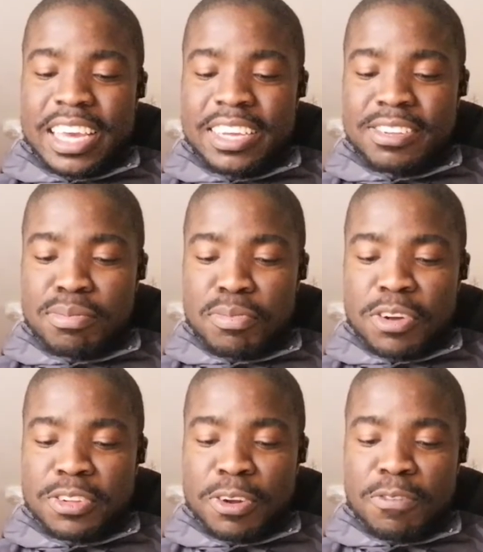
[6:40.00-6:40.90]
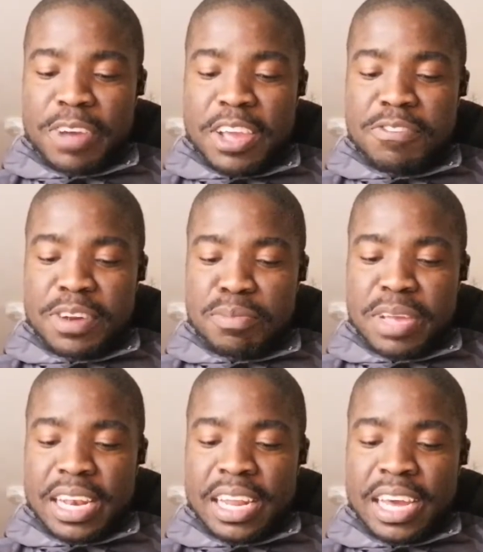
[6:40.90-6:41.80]
Eats most of every
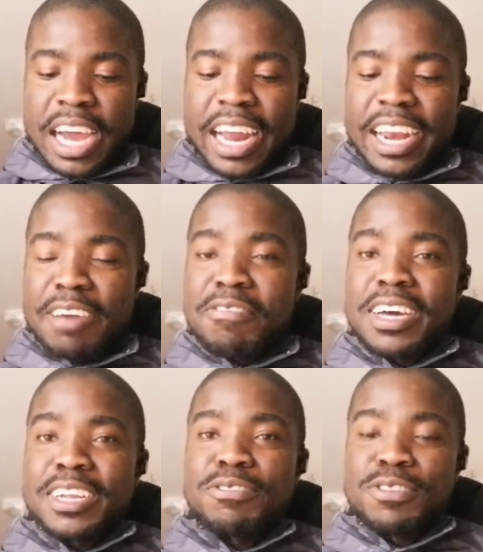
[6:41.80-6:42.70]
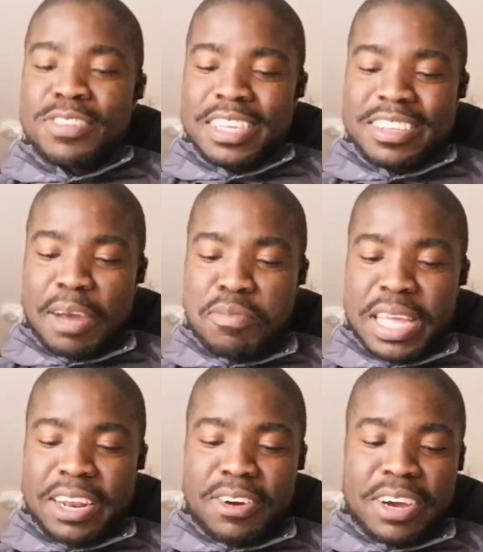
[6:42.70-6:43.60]
meal and never refuses a
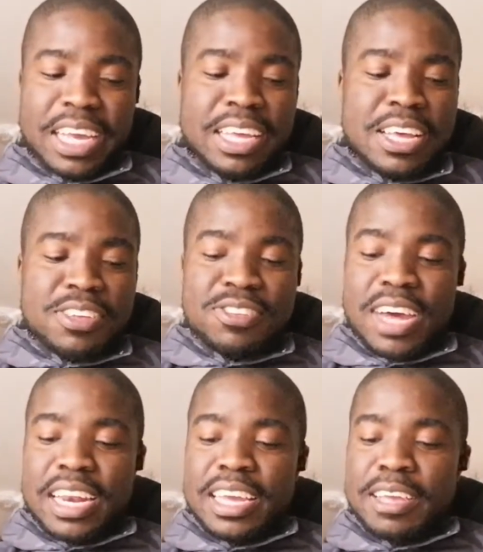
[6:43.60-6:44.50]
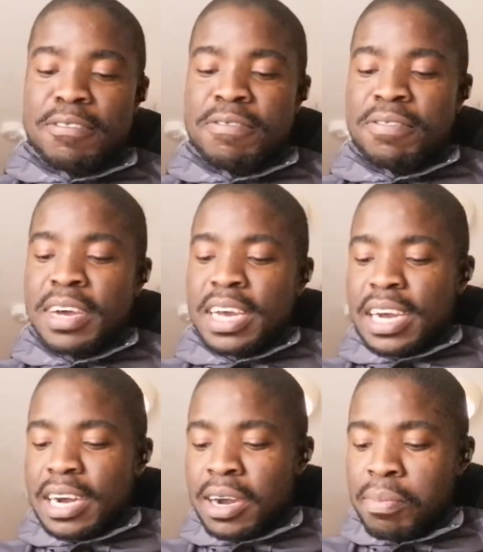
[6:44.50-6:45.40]
meal. Okay, so I'll give
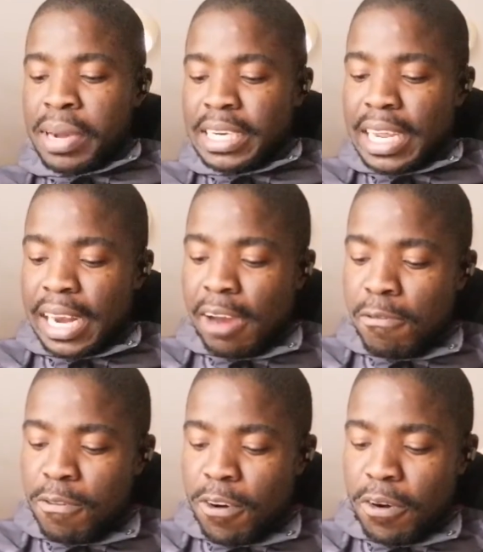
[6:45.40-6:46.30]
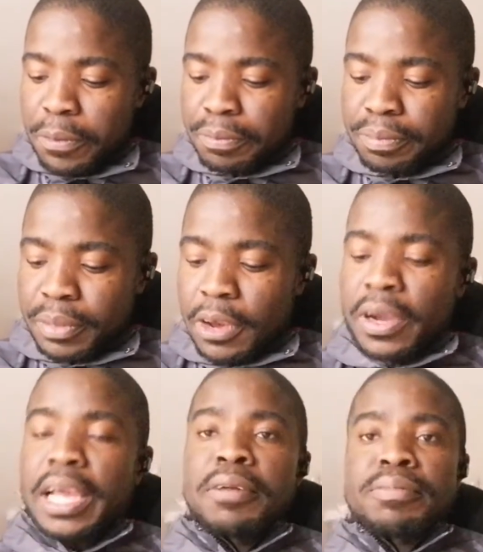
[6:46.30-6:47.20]
Patel a 4.
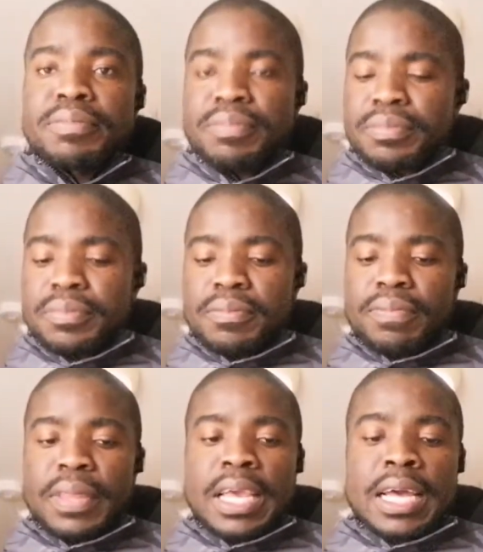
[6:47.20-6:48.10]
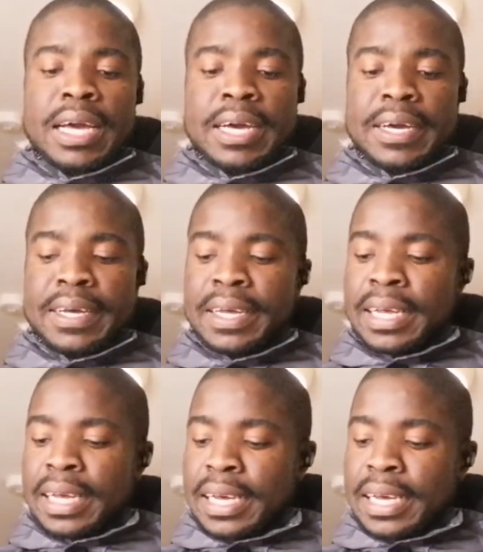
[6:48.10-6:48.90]
Okay, and